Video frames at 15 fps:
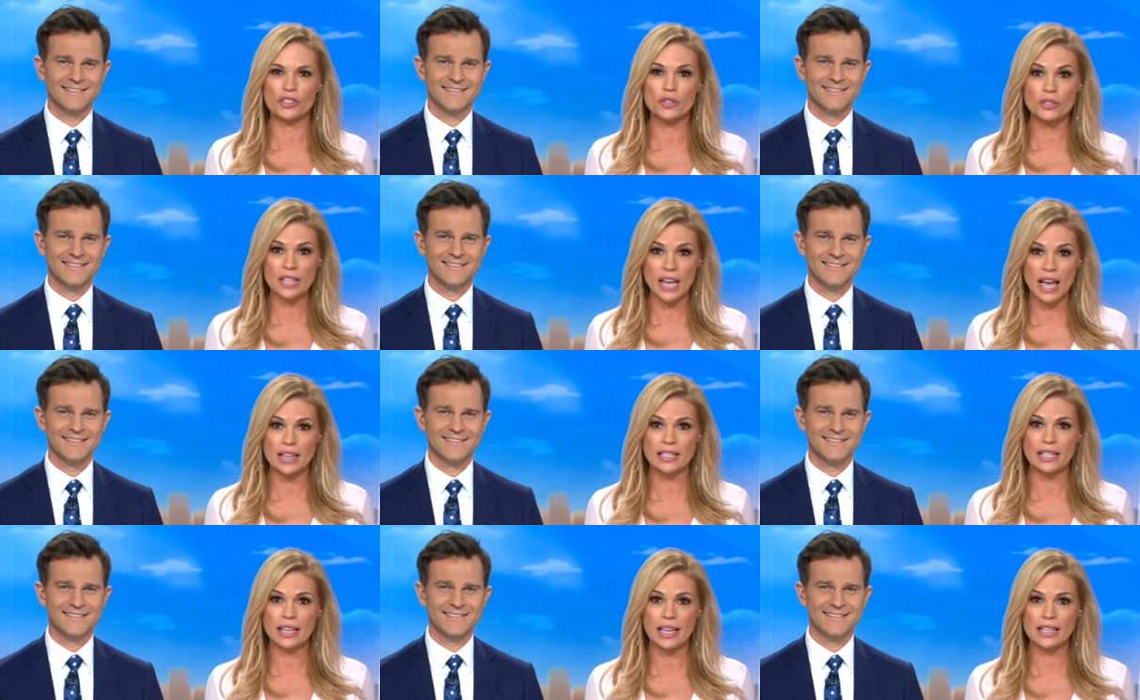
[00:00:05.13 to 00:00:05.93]
Speaker 1: New
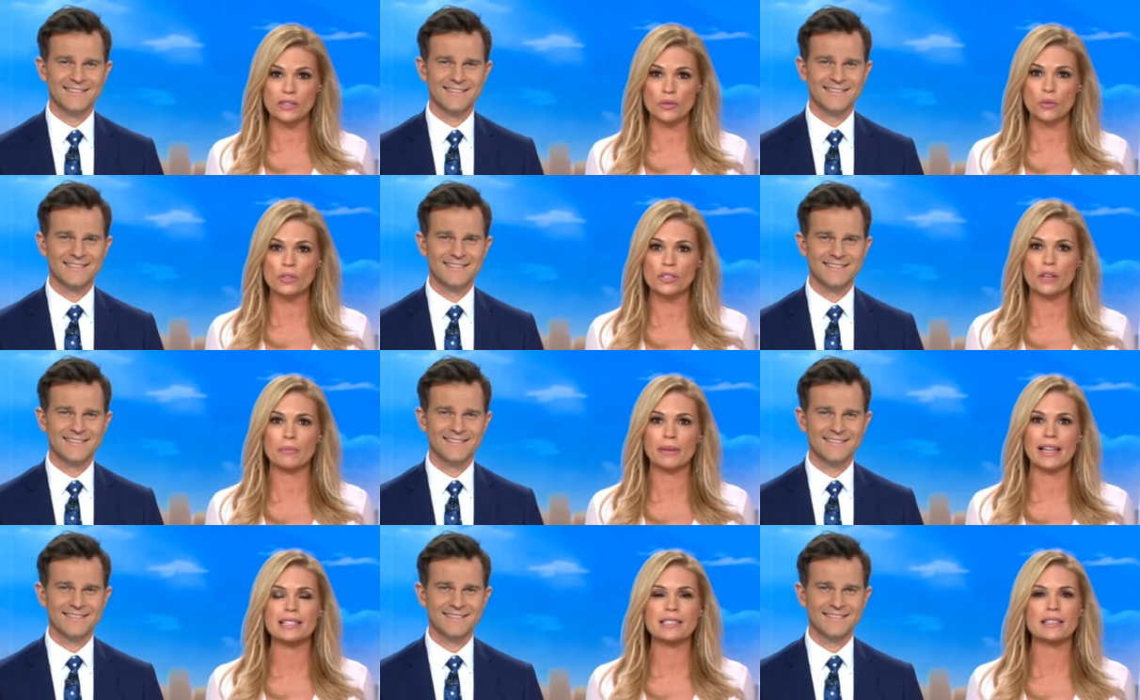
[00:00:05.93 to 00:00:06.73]
data has
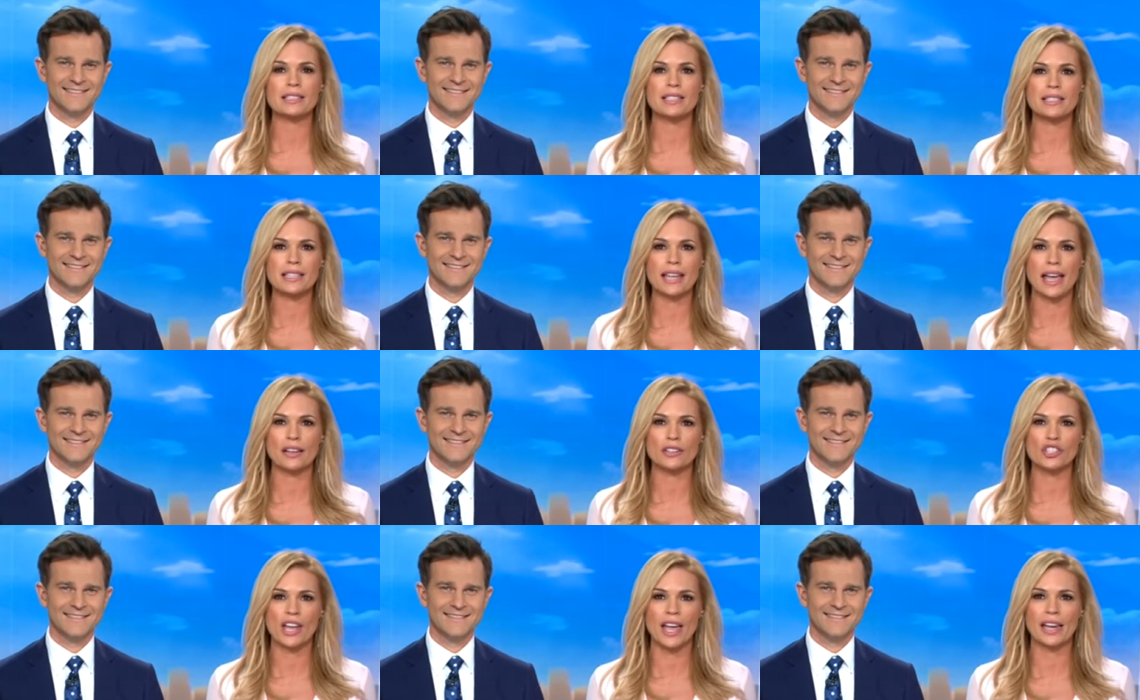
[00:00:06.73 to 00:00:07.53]
also placed the
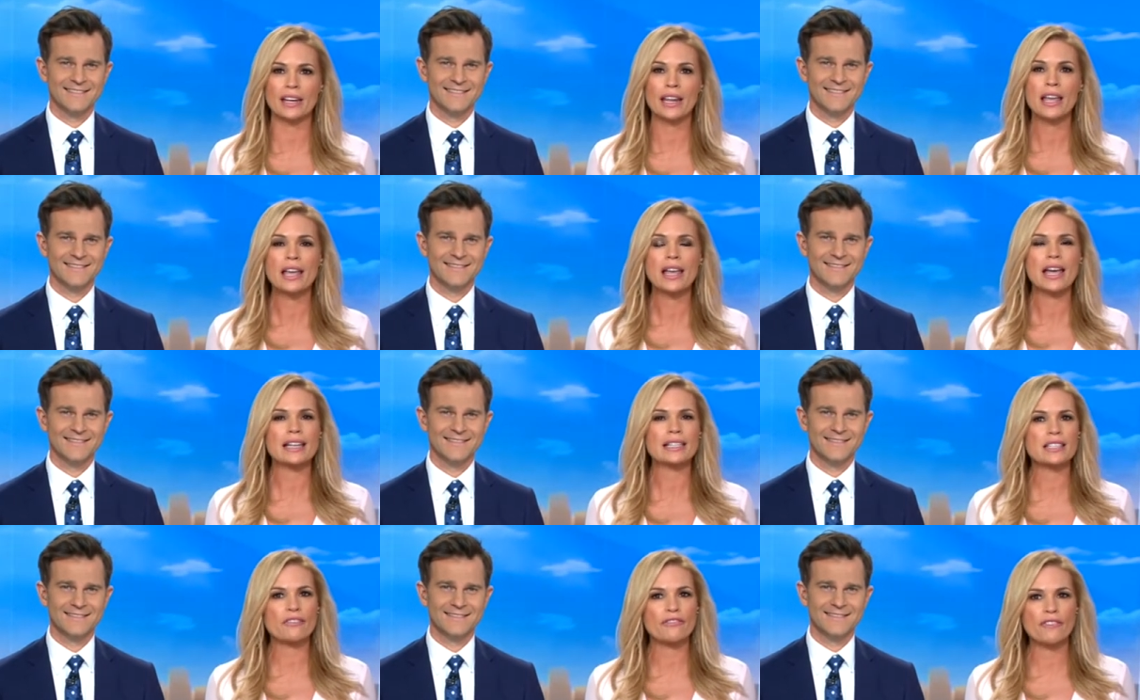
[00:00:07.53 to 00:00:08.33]
discount chain
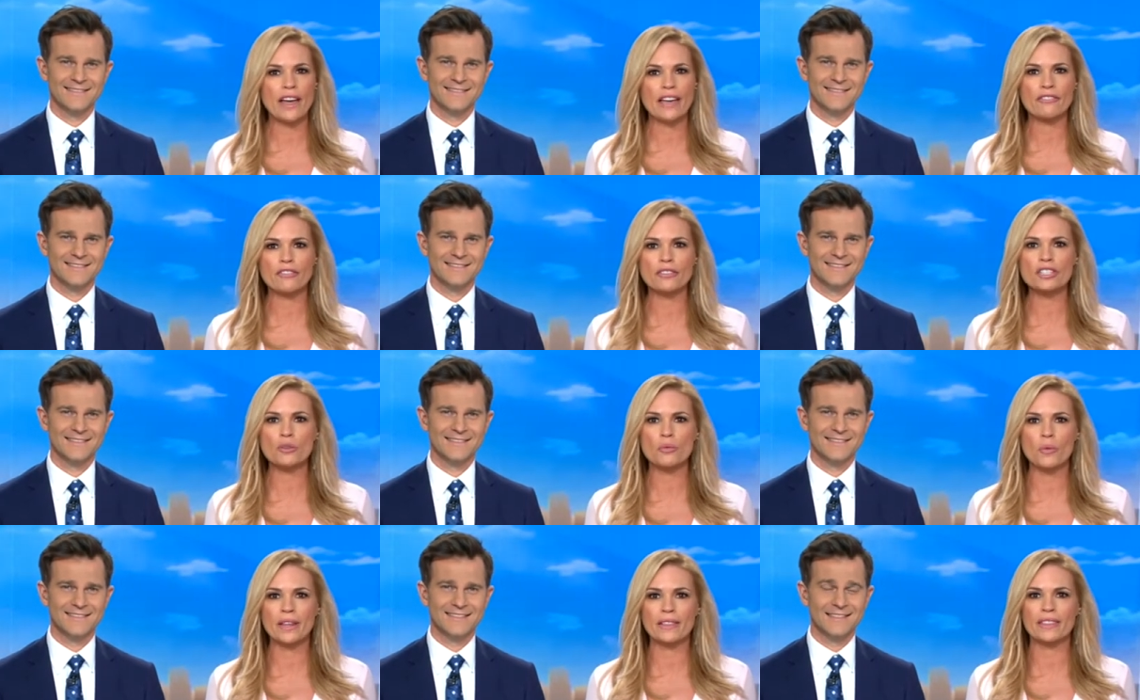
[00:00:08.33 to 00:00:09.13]
as the favourite
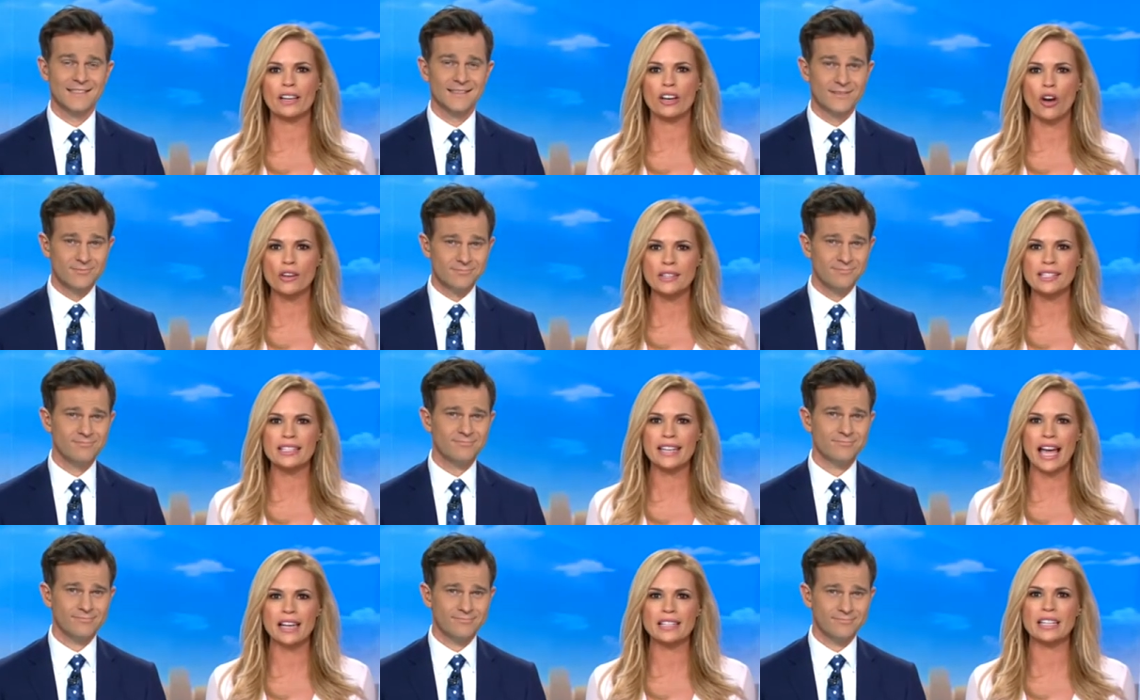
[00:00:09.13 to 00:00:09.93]
to win the
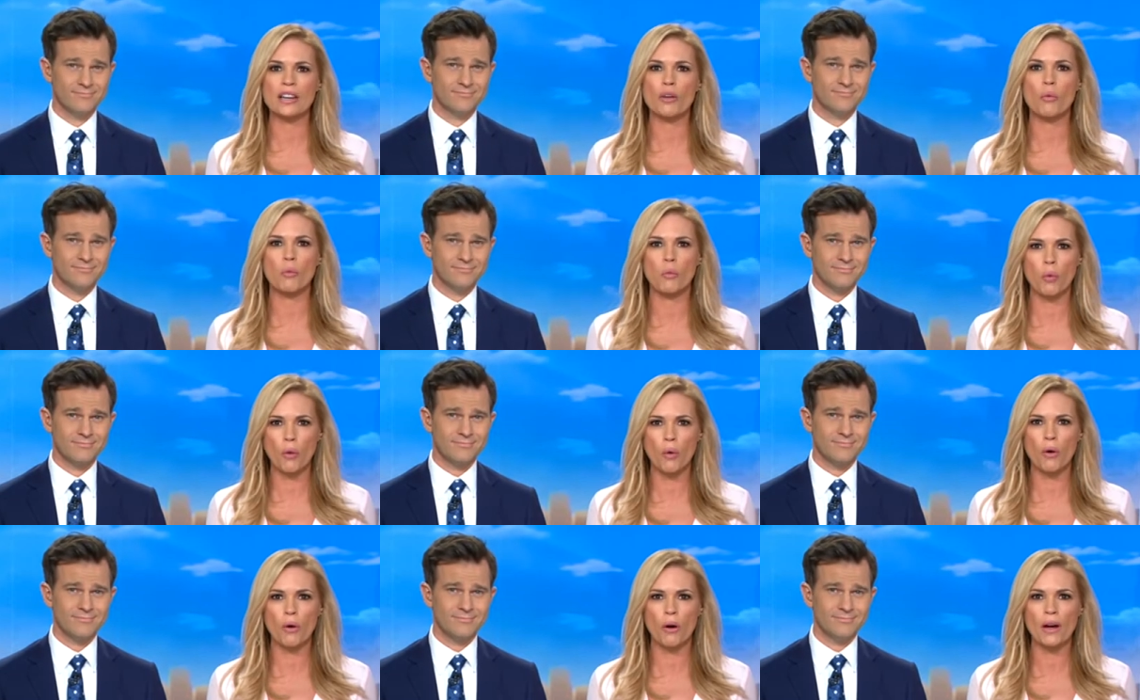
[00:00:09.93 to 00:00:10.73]
cost cutting
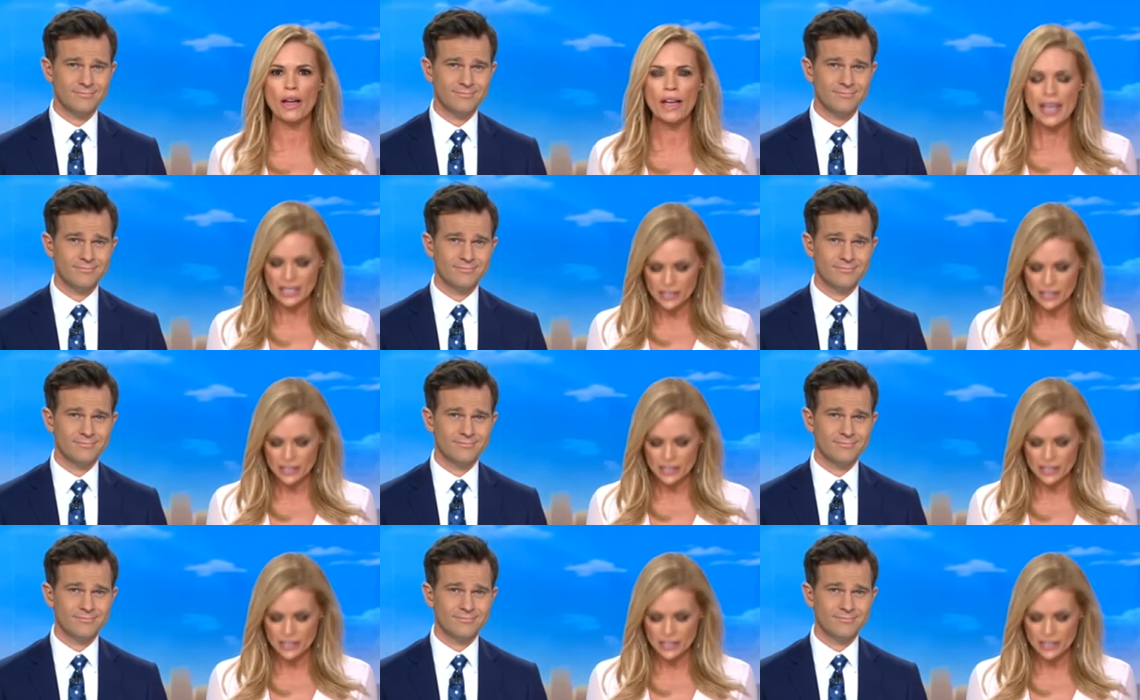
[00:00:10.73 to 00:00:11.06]
war.